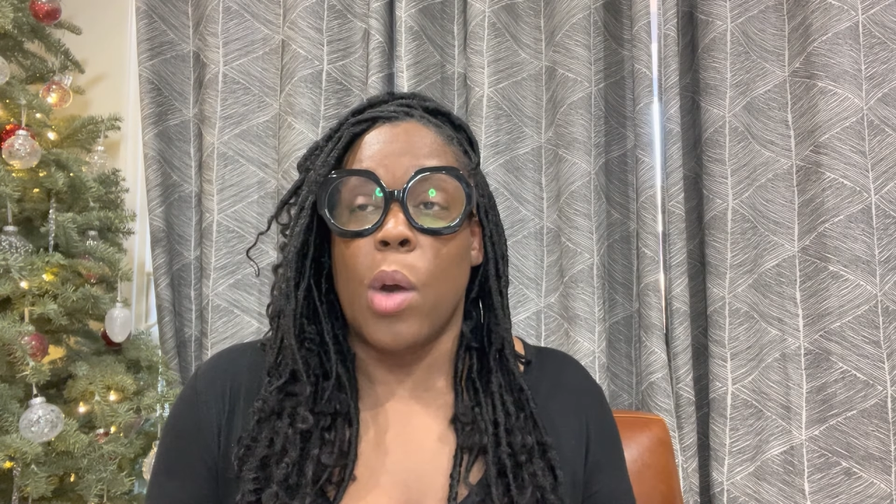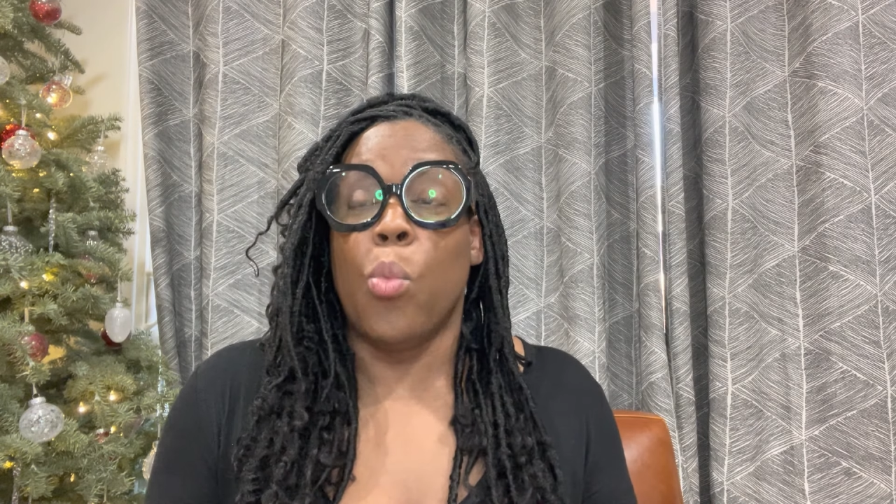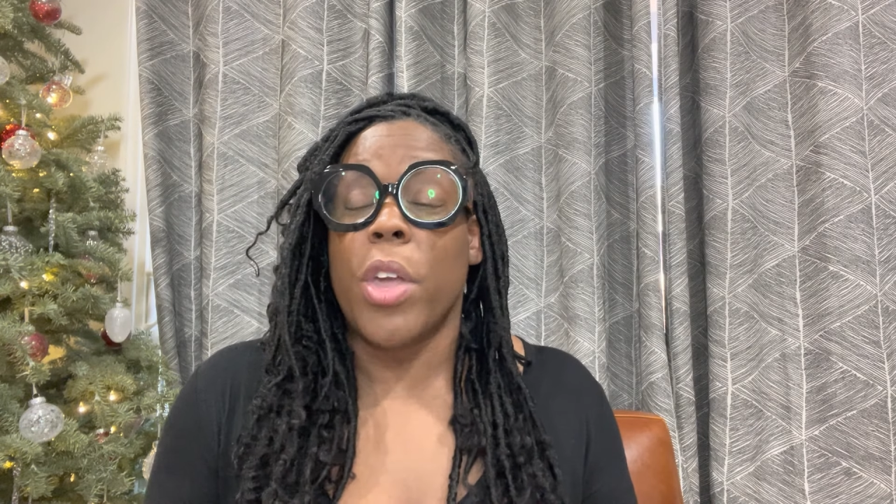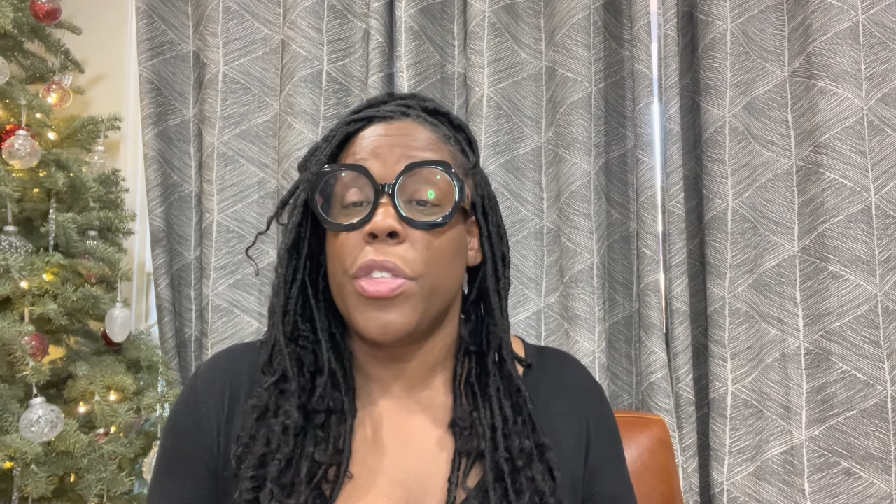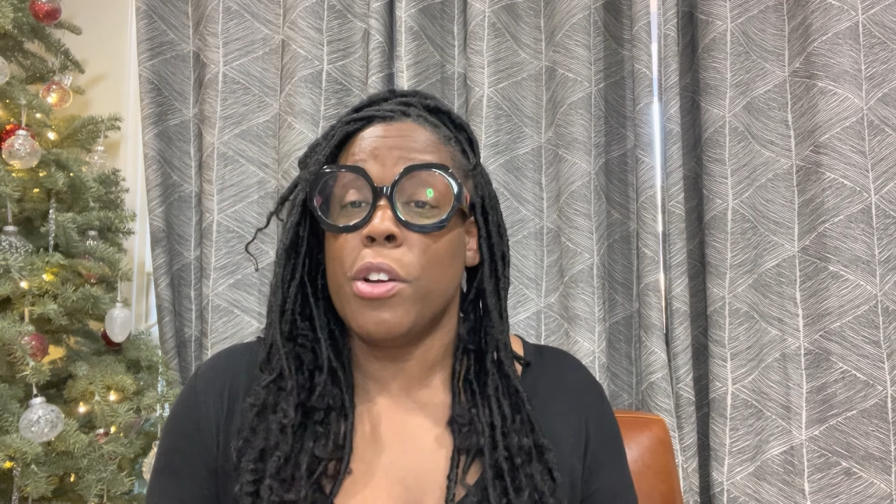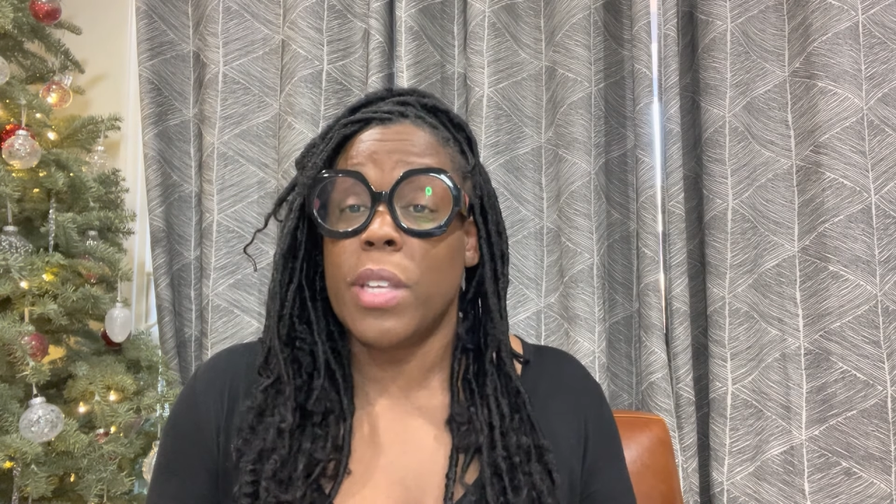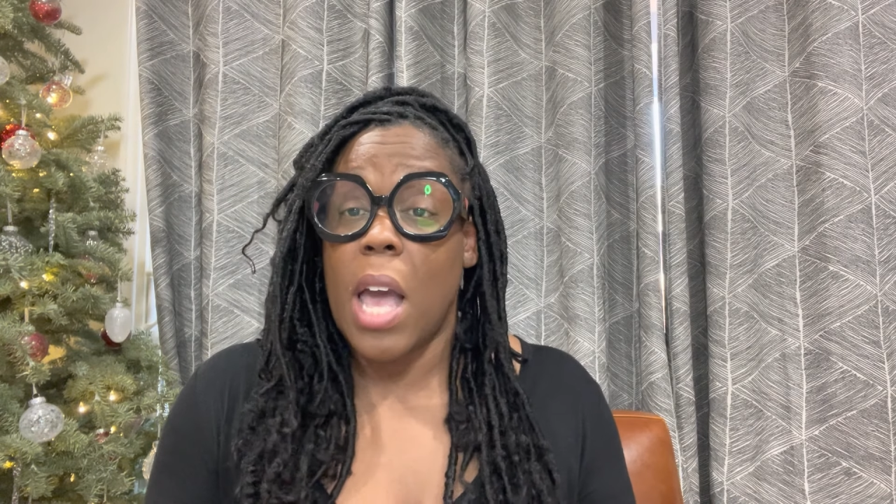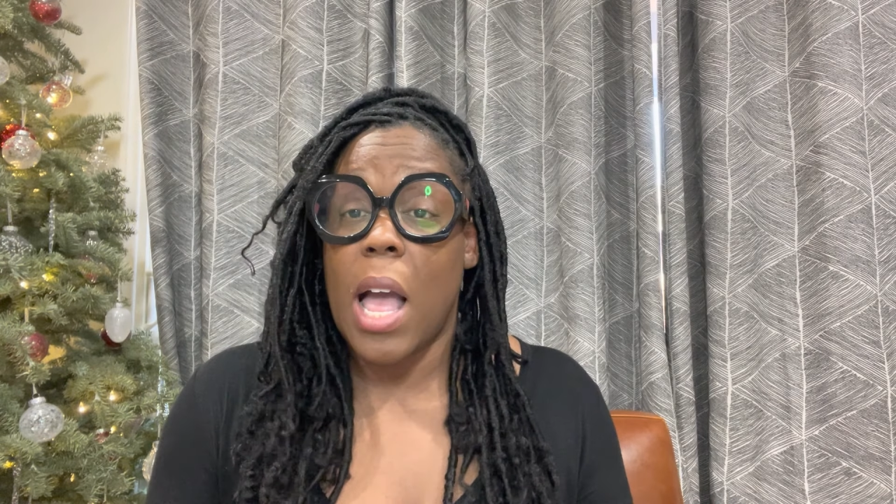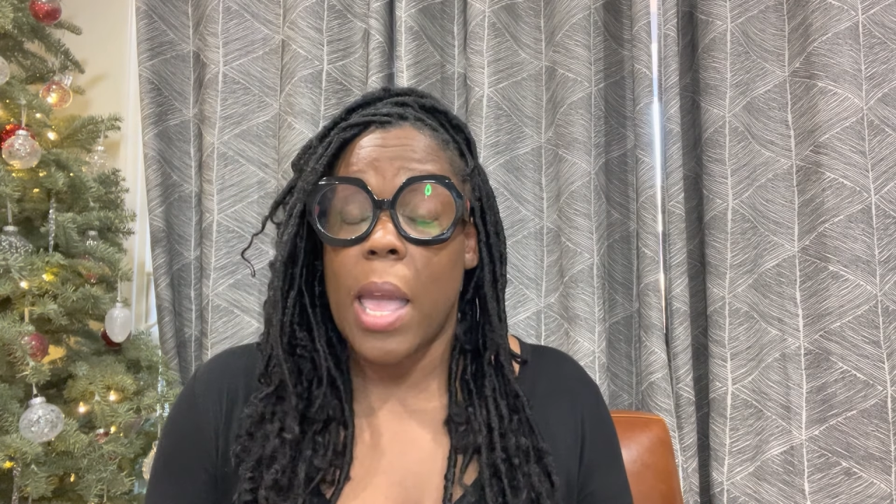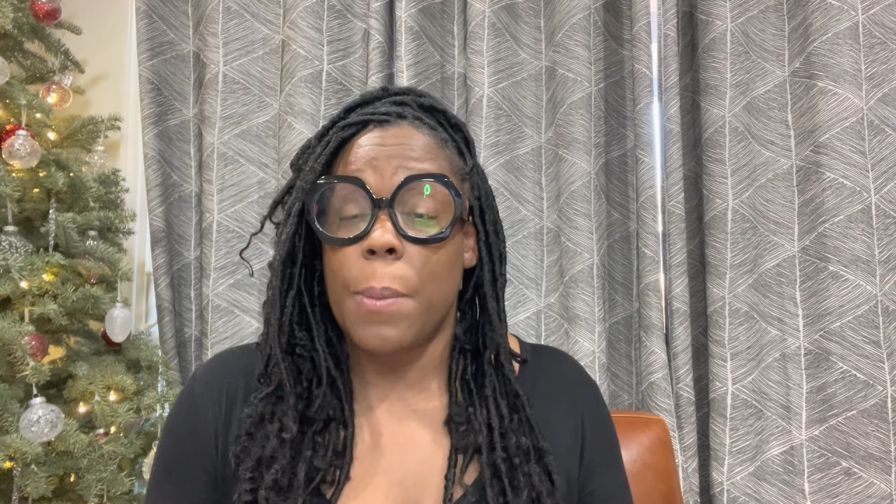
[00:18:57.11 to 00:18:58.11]
with your
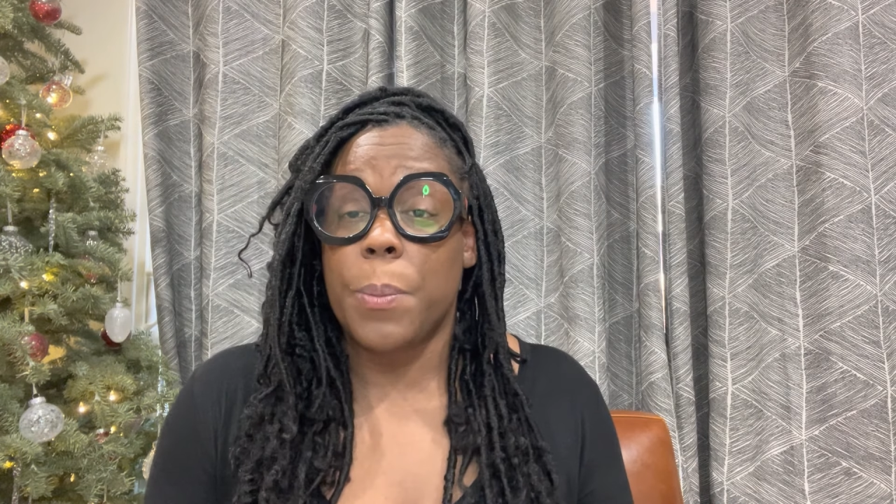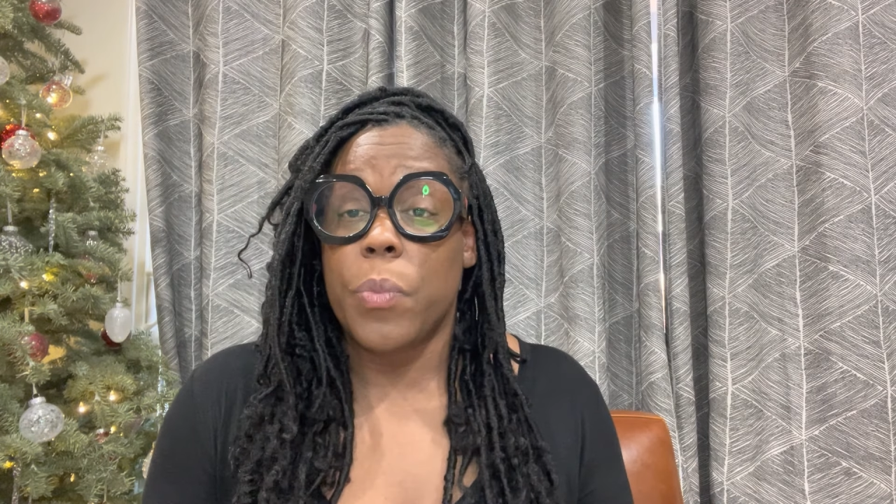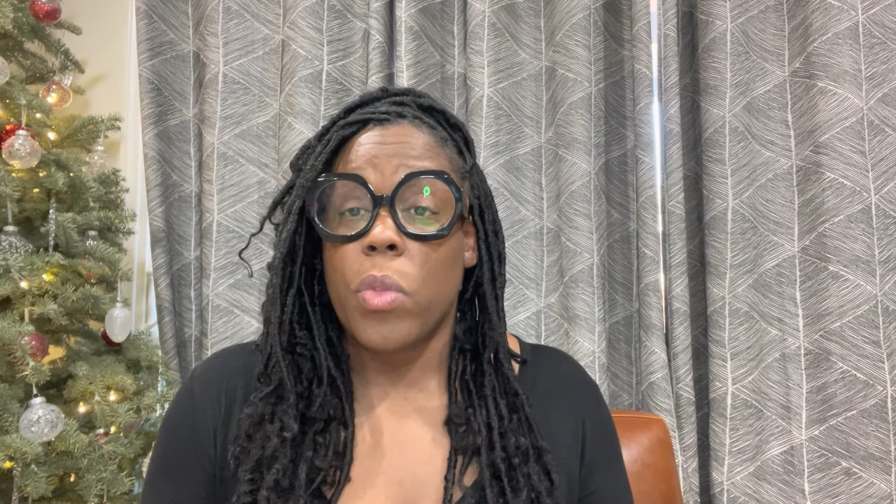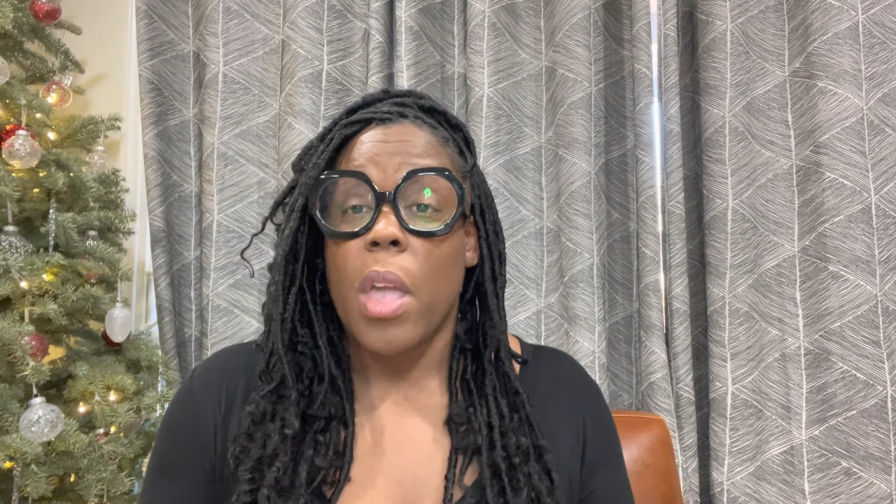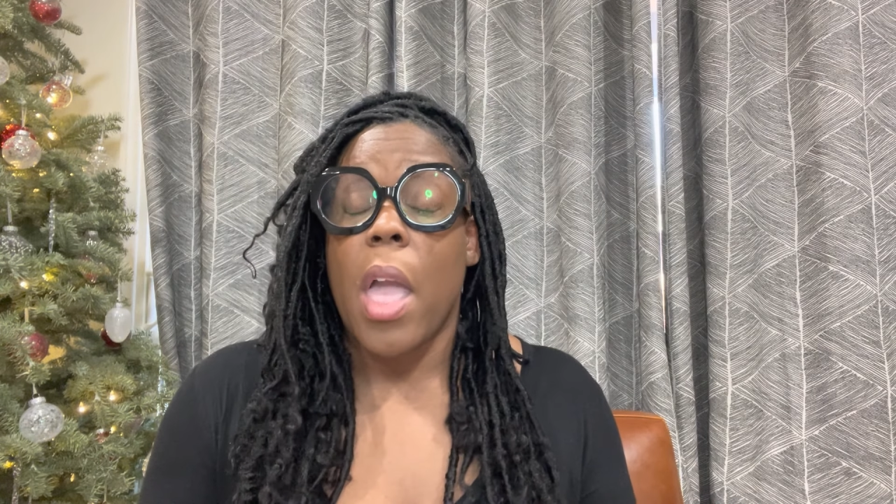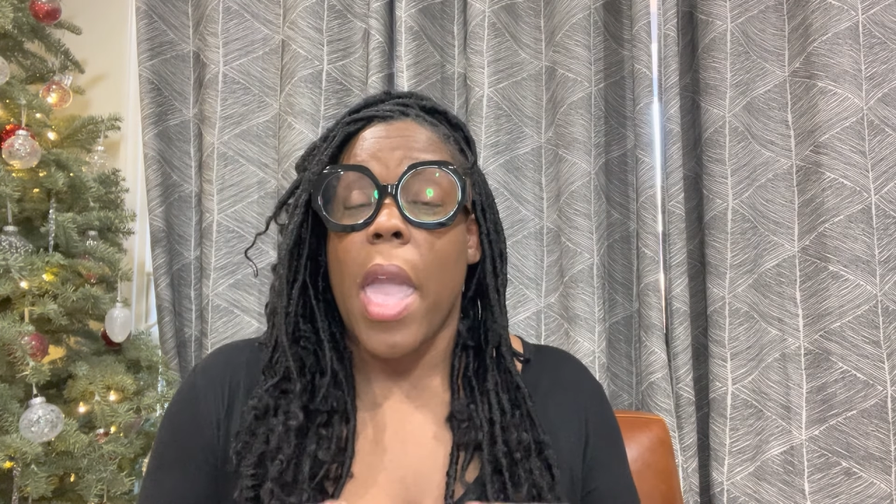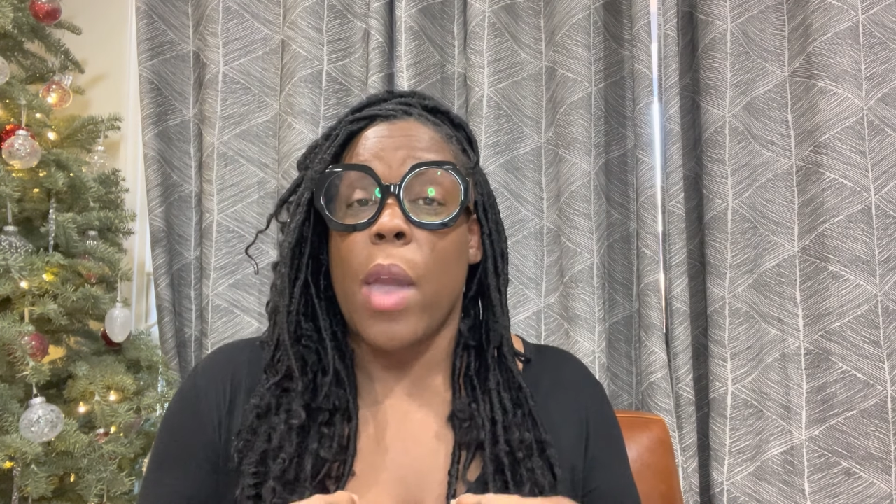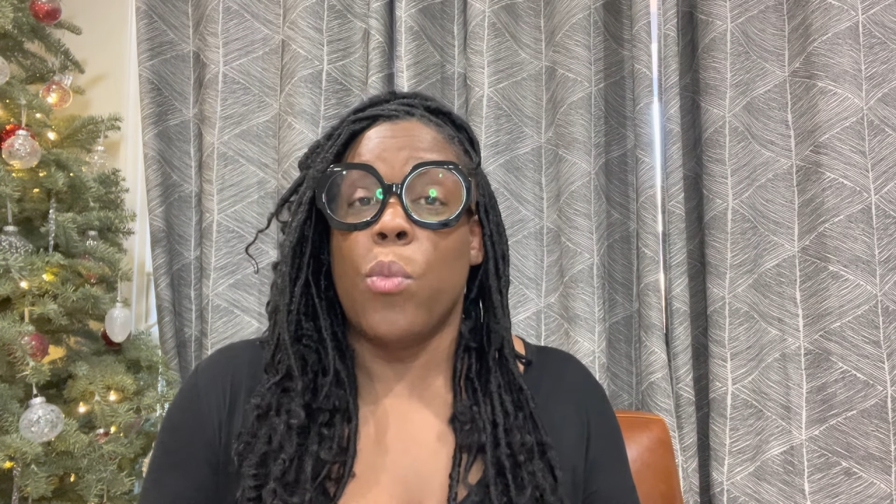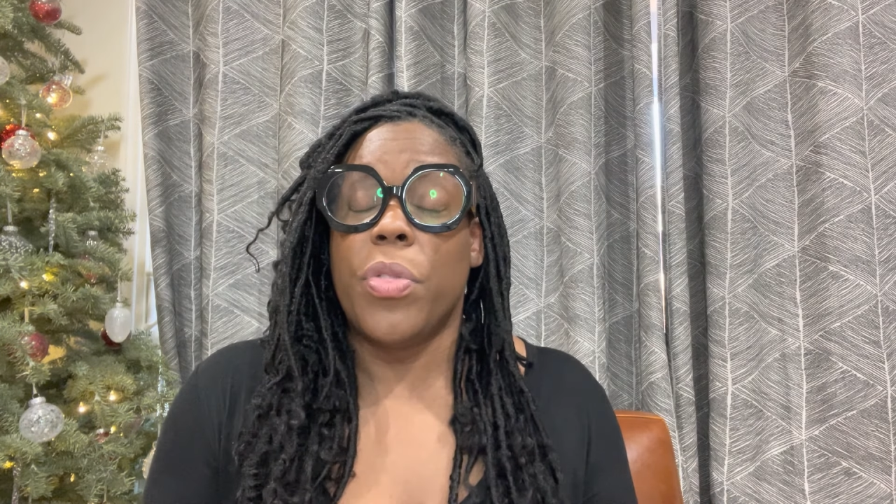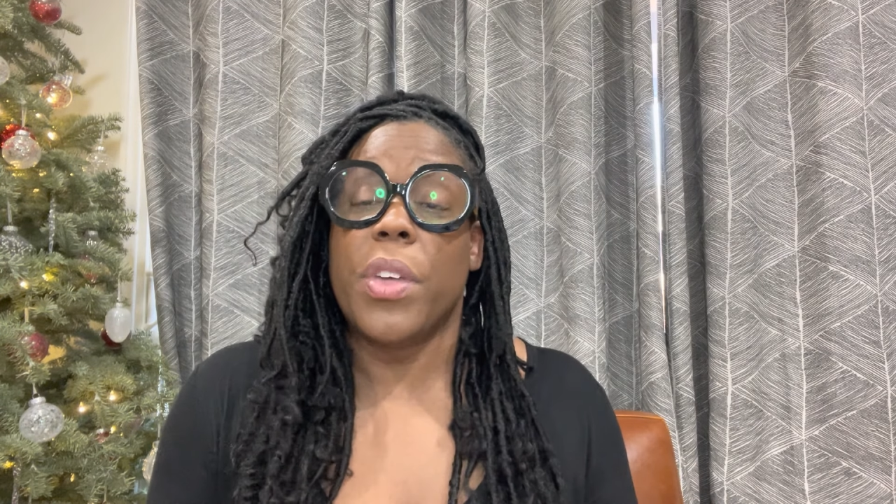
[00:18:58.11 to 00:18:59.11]
time
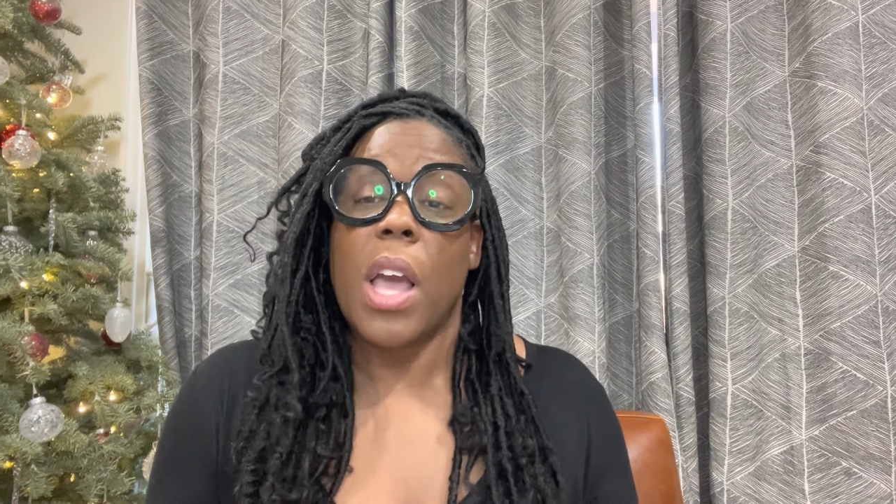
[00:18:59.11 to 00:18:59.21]
and with the